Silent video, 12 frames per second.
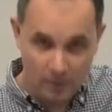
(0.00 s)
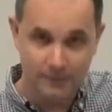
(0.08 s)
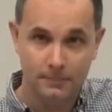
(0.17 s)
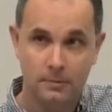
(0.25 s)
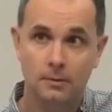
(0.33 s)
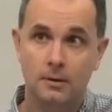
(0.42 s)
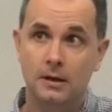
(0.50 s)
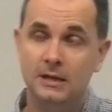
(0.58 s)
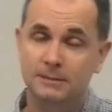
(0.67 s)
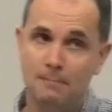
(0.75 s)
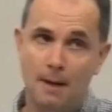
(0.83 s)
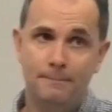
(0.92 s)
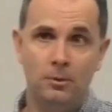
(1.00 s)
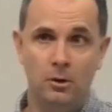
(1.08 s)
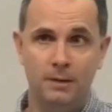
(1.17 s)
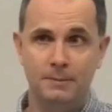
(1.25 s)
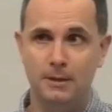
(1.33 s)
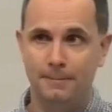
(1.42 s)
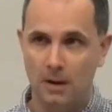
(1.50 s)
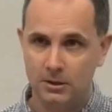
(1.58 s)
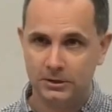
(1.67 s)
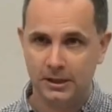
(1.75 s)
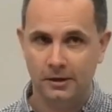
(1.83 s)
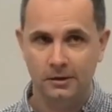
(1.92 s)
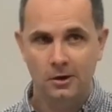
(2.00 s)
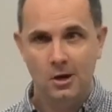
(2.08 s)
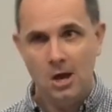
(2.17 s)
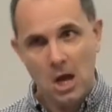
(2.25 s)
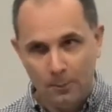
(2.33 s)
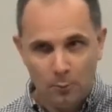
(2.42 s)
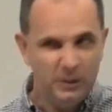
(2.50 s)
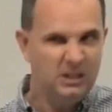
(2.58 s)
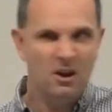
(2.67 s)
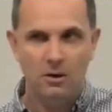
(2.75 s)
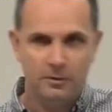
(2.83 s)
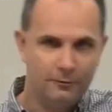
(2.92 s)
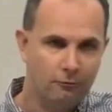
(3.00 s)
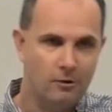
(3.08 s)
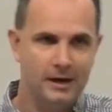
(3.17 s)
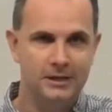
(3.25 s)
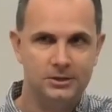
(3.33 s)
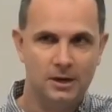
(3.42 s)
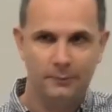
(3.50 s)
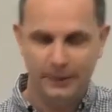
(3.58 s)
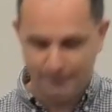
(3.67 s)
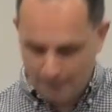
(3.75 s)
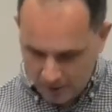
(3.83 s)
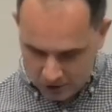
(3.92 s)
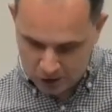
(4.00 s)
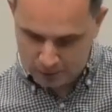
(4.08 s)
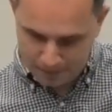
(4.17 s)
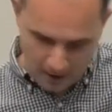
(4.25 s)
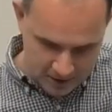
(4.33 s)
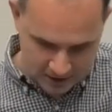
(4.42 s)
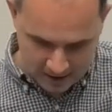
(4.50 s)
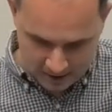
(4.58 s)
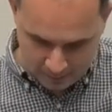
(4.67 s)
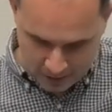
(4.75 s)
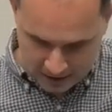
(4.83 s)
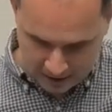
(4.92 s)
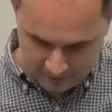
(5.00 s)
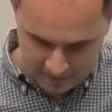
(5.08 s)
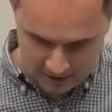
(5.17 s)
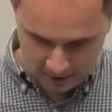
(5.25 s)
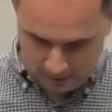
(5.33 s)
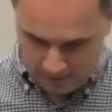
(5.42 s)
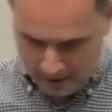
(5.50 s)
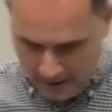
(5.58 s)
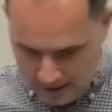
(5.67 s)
when his mum put him in the basket, and we know the phrase, don't we, Moses' basket, we think of this little